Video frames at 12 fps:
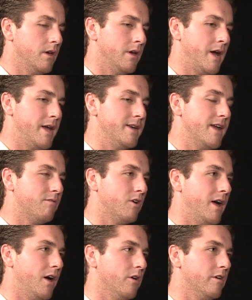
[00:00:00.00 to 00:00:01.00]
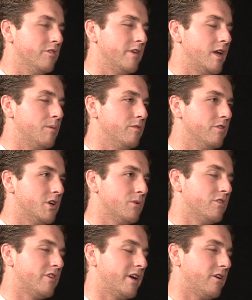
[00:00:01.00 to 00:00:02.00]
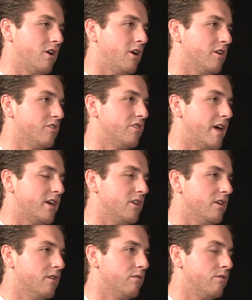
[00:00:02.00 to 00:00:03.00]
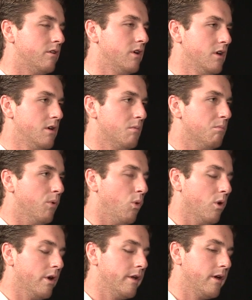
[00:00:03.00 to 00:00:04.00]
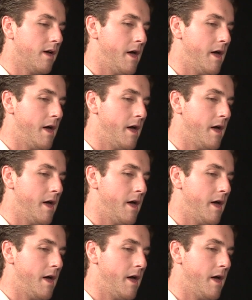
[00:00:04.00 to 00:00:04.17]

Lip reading: And I'd never held a Zeta position. It was like our executive board.